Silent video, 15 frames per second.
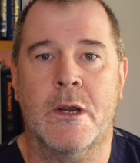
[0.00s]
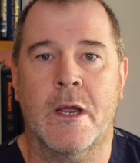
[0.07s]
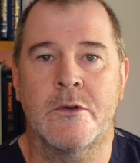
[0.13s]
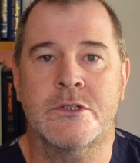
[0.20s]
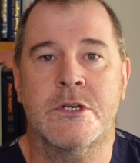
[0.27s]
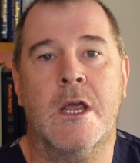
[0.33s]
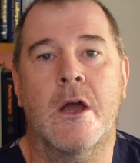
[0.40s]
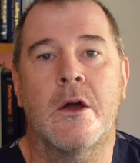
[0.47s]
going
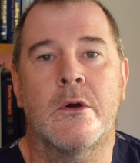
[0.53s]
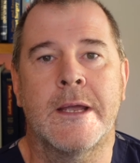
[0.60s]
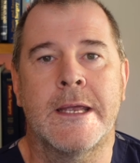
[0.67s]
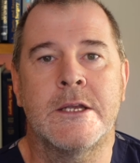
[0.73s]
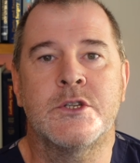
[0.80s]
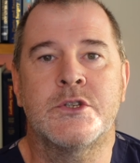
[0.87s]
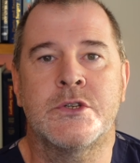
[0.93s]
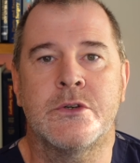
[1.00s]
to go
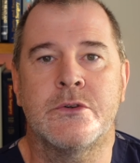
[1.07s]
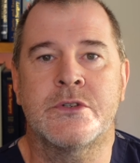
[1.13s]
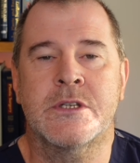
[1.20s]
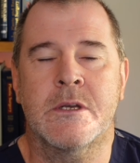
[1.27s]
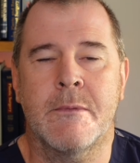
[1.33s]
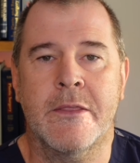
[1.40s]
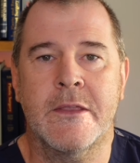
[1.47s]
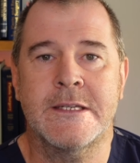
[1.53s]
into
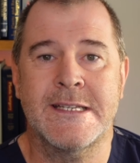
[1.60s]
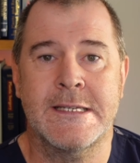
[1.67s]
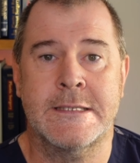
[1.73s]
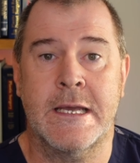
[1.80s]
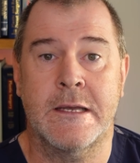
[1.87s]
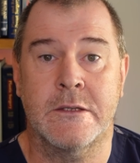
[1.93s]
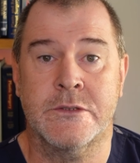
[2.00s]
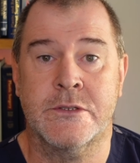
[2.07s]
some other
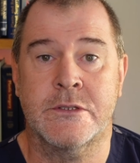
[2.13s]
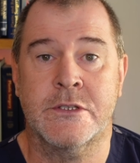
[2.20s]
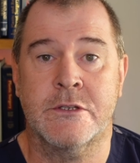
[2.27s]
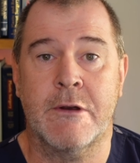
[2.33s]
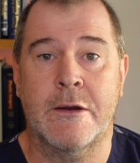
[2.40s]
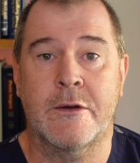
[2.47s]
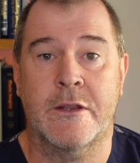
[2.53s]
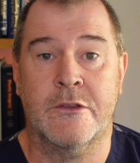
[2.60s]
details
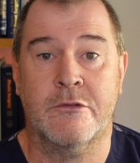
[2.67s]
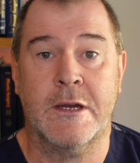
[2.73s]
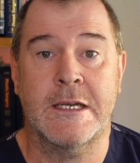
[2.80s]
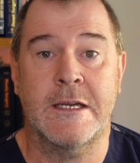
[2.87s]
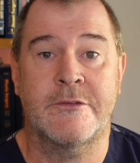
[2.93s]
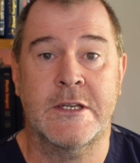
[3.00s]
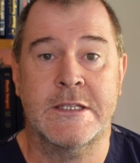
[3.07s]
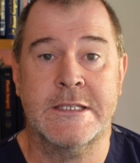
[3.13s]
surrounding thread
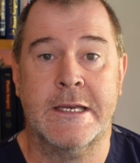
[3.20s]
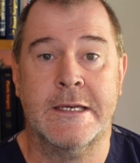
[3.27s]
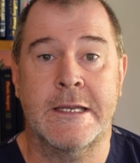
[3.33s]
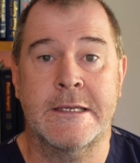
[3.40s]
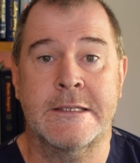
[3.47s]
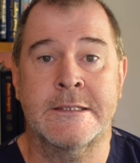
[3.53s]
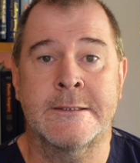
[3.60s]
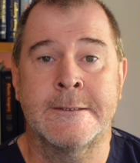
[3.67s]
lifting
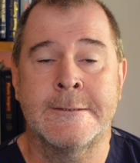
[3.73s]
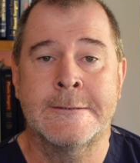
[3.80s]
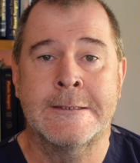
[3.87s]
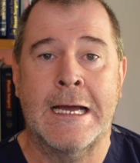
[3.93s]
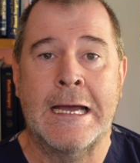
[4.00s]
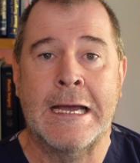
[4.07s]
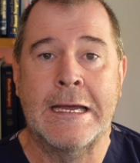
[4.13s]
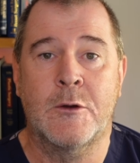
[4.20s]
techniques
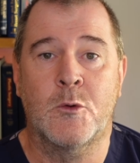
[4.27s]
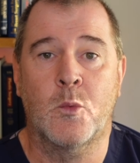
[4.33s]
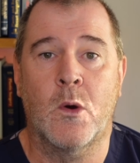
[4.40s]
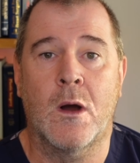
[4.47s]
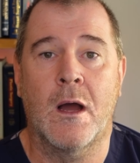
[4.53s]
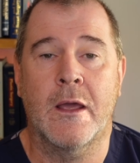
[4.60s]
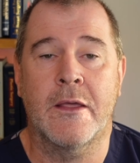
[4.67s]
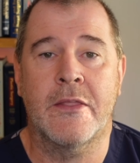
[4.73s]
and
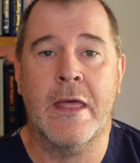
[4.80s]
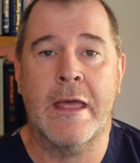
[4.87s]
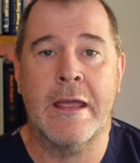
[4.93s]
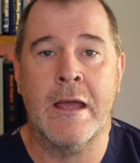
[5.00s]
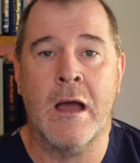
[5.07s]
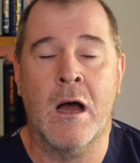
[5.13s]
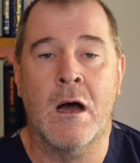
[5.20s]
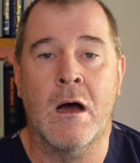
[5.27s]
why
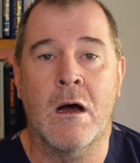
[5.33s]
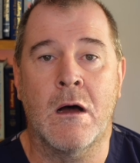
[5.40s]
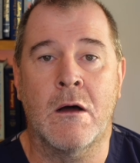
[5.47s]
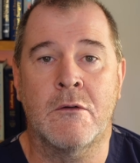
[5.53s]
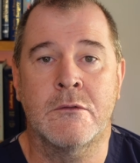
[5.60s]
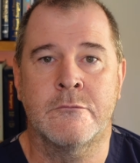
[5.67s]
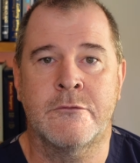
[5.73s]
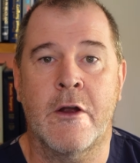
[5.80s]
they
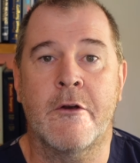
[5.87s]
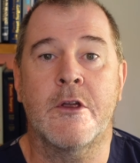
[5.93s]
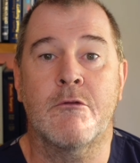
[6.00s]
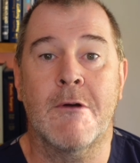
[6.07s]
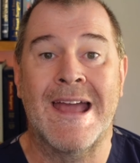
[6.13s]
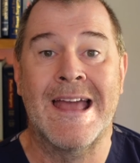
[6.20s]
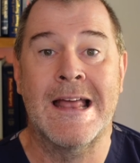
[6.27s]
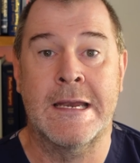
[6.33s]
are very
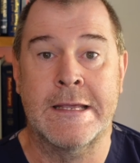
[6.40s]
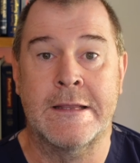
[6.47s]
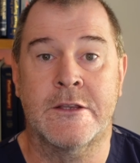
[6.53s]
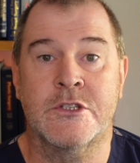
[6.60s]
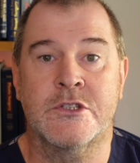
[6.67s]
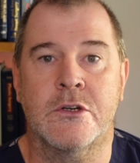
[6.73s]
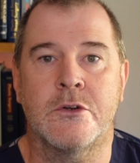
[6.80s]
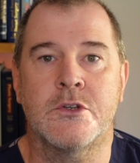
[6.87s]
rarely the
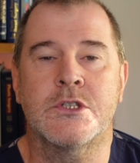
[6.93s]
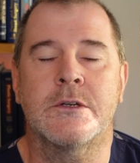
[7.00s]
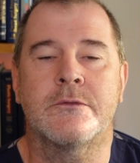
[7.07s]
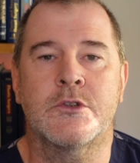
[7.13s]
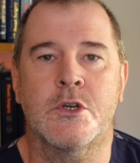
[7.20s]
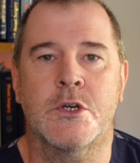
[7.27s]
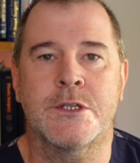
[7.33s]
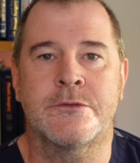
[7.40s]
solution of
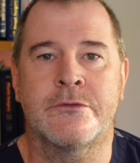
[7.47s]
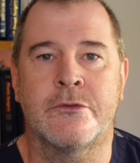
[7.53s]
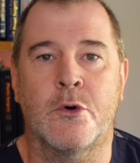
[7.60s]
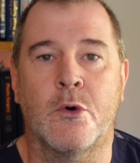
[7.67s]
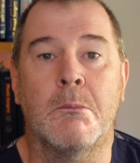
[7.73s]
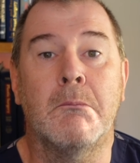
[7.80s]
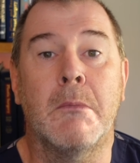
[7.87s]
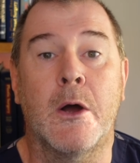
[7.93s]
choice
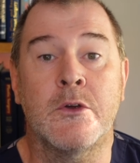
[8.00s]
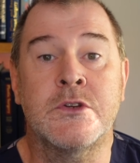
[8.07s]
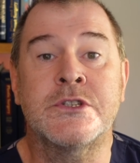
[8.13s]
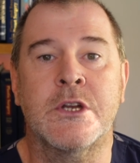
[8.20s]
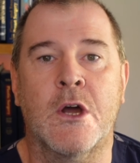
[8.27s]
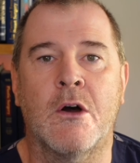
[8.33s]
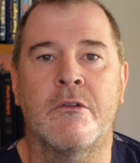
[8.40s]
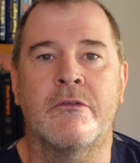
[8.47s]
for
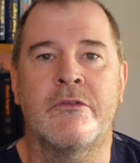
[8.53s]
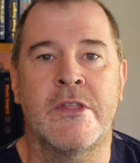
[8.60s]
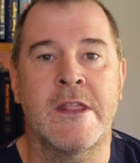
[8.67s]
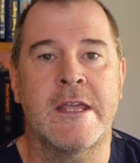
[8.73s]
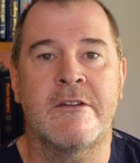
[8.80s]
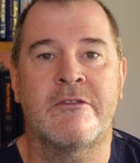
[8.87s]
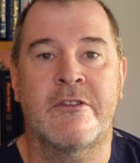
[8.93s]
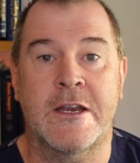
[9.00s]
most of
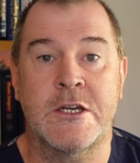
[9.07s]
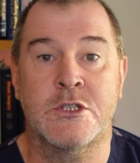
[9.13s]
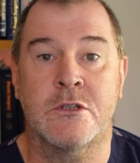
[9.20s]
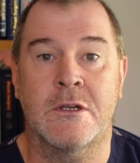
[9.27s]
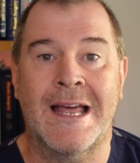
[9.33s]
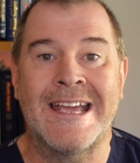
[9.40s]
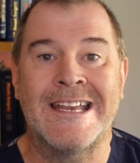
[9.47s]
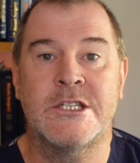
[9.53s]
the
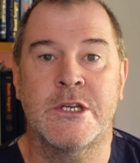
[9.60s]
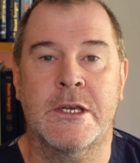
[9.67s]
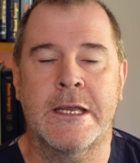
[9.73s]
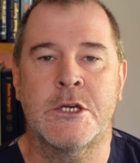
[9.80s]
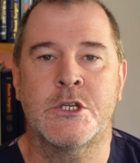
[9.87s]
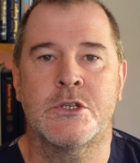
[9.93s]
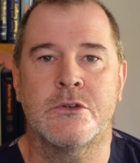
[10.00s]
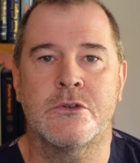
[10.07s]
facial aging
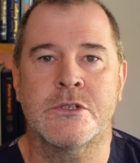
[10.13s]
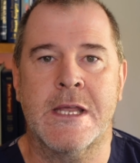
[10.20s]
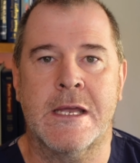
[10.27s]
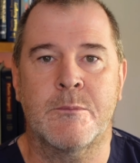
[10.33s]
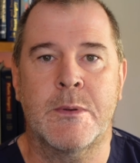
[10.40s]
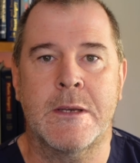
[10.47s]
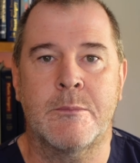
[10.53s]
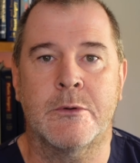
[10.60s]
issues
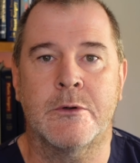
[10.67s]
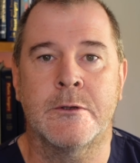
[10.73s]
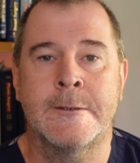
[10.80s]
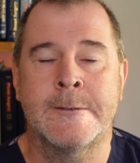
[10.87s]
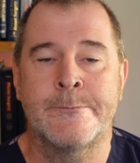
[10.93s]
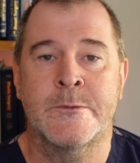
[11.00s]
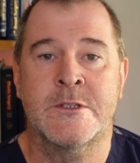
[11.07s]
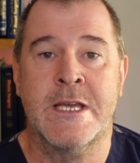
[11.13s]
that people
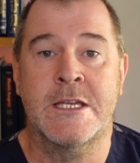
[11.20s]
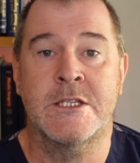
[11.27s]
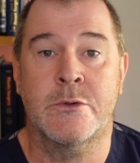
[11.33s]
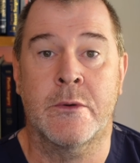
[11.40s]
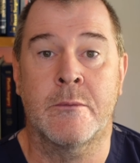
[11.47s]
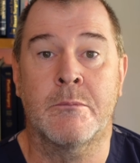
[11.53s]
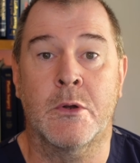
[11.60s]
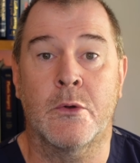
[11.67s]
tend
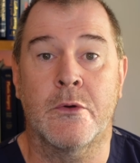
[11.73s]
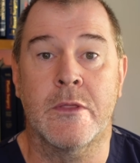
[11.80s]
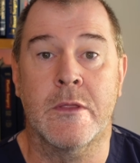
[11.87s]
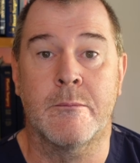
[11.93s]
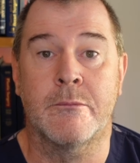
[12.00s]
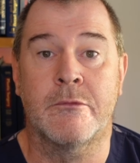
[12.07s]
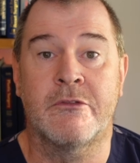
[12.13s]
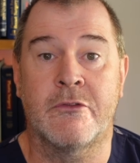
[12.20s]
to employ
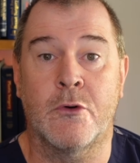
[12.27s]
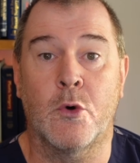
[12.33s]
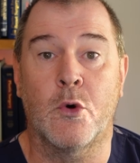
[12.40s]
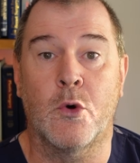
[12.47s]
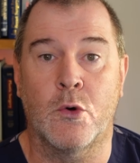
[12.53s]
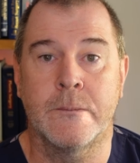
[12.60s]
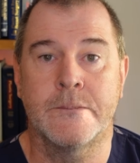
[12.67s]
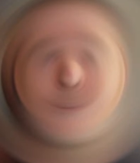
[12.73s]
them for.